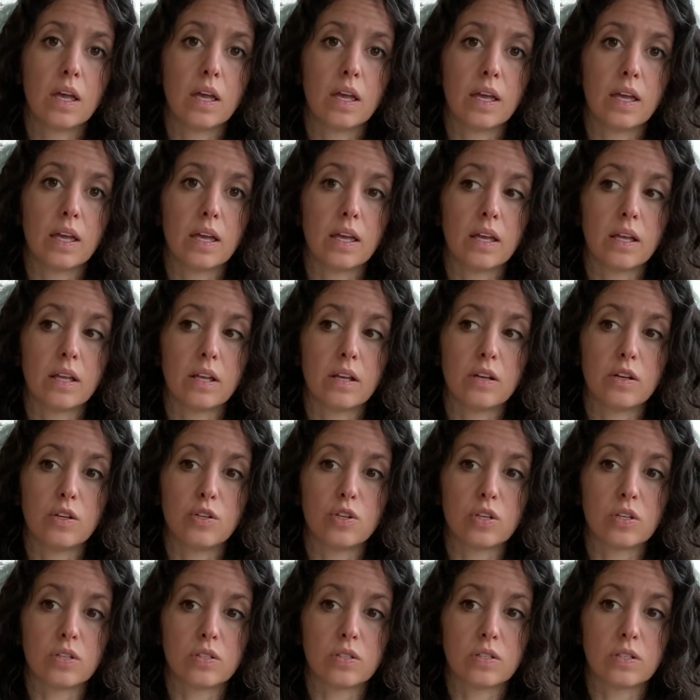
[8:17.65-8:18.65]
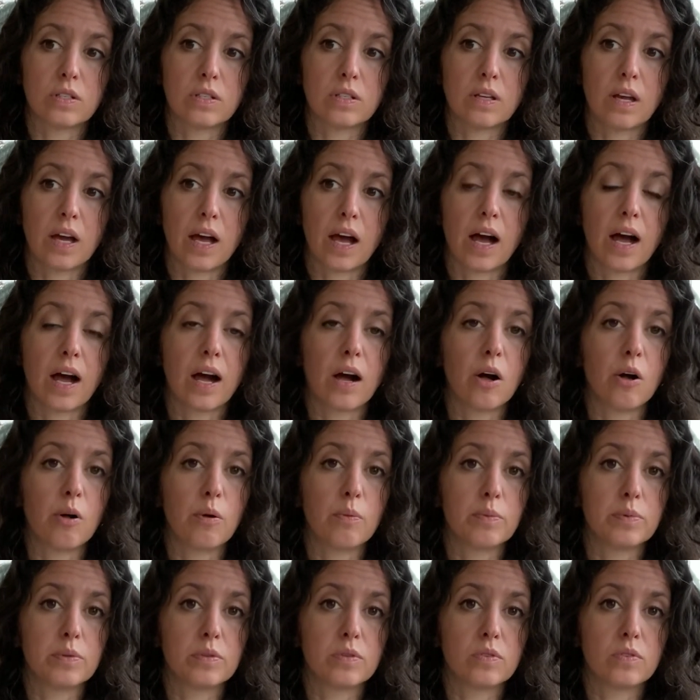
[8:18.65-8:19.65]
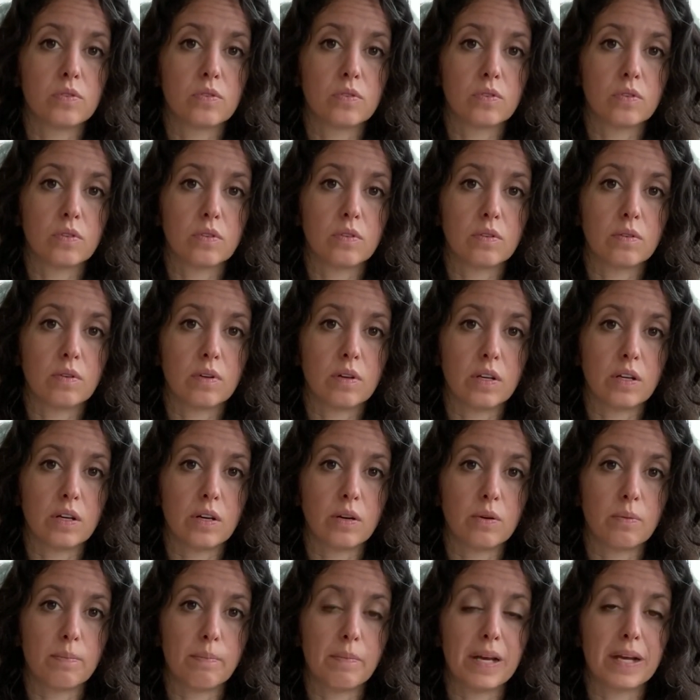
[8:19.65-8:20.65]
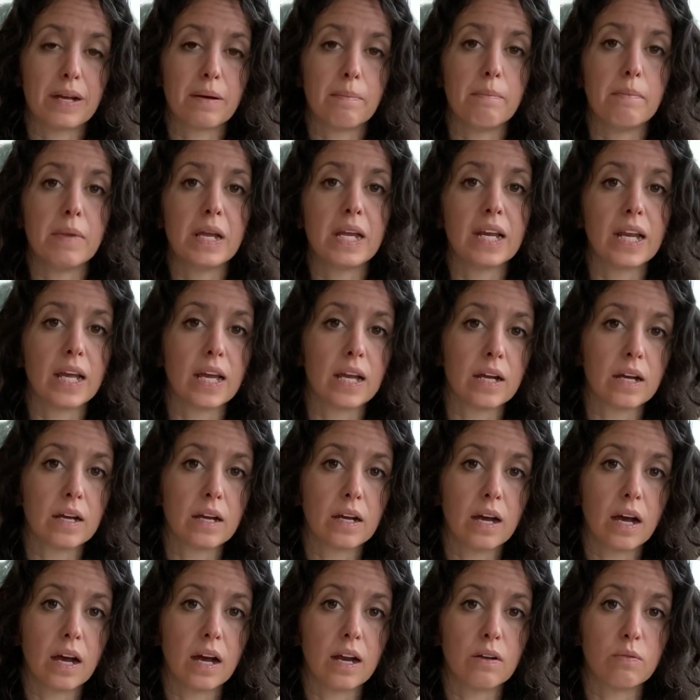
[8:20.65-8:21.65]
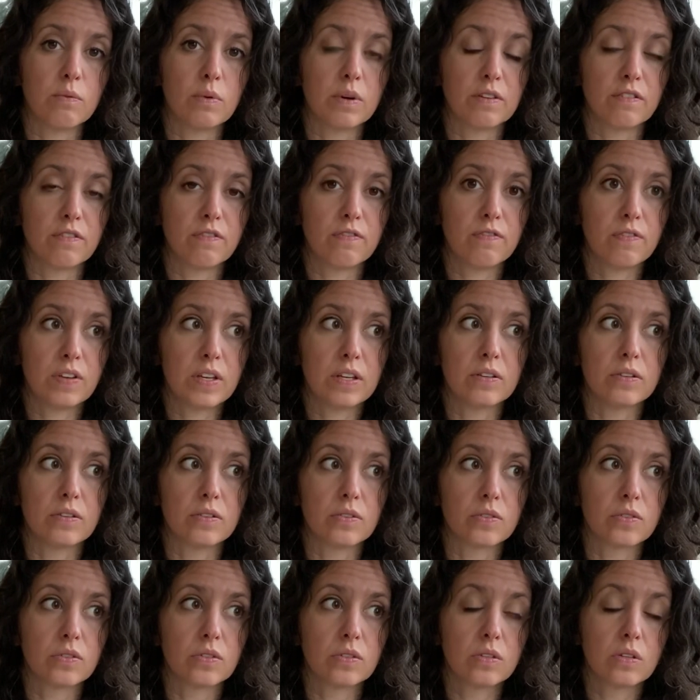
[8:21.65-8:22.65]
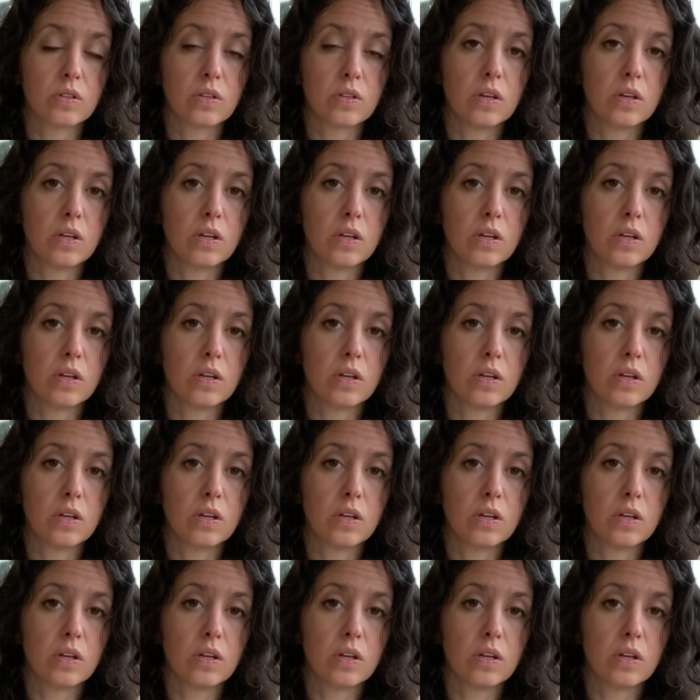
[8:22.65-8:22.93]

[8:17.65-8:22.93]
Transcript: It just helps, make meaning out of what feels,